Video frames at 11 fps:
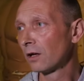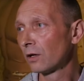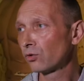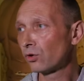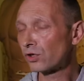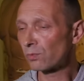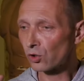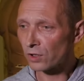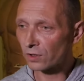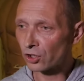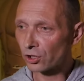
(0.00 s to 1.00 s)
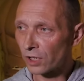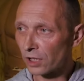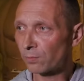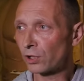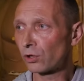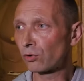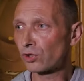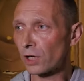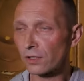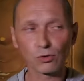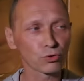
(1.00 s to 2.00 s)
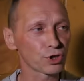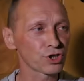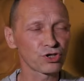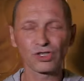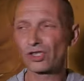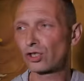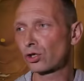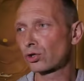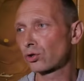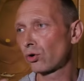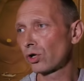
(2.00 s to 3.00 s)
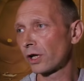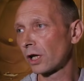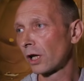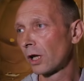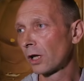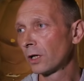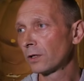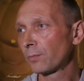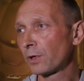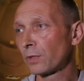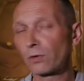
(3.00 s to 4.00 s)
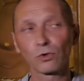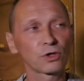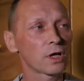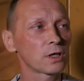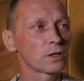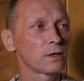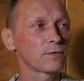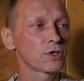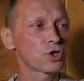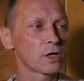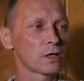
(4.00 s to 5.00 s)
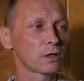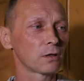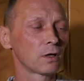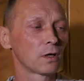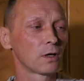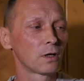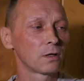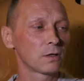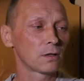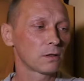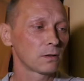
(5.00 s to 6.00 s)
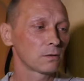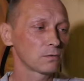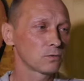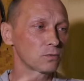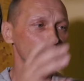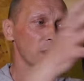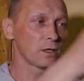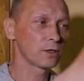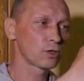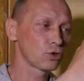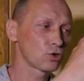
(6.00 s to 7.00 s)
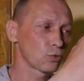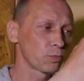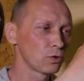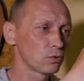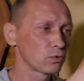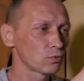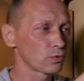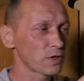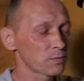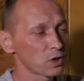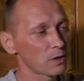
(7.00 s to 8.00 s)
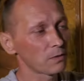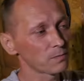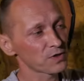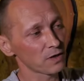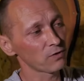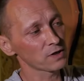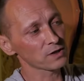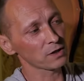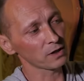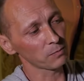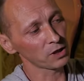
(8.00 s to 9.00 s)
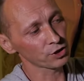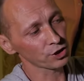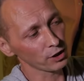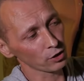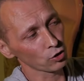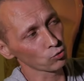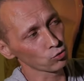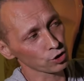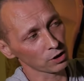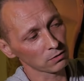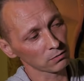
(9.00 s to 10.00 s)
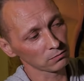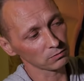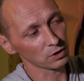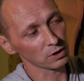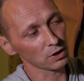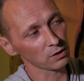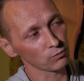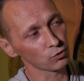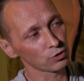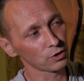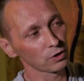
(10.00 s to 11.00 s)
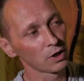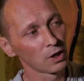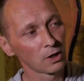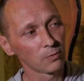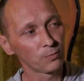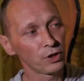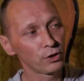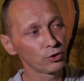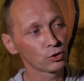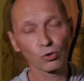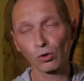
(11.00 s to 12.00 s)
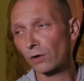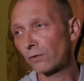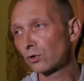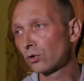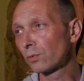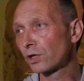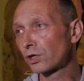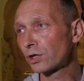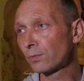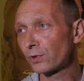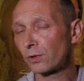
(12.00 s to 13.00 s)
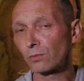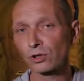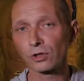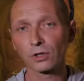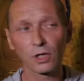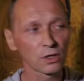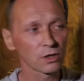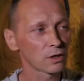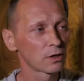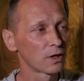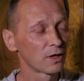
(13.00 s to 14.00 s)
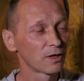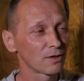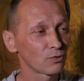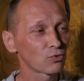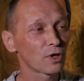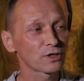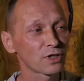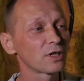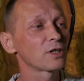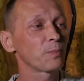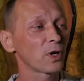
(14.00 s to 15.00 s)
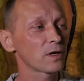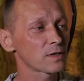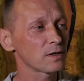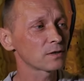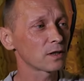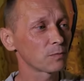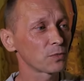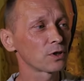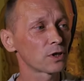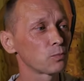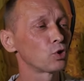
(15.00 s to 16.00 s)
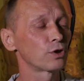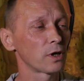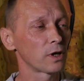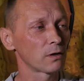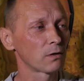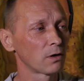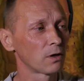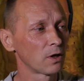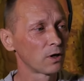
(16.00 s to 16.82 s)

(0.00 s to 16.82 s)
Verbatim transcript: That is, the brain begins to switch already from a heavy one. For example, when I was a little kid, at the beginning, we had a big Soviet bag, and we beat it in only one mode. Because the coach, well, as the coach showed, that's how we worked.